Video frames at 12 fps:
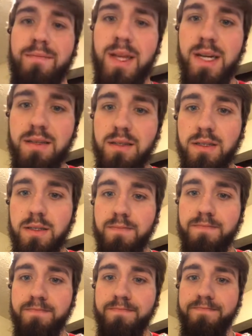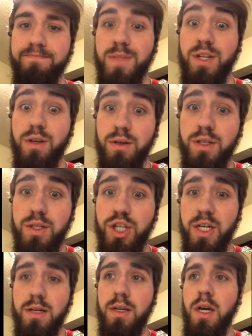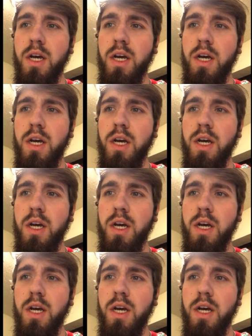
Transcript: minutes to cook this chicken.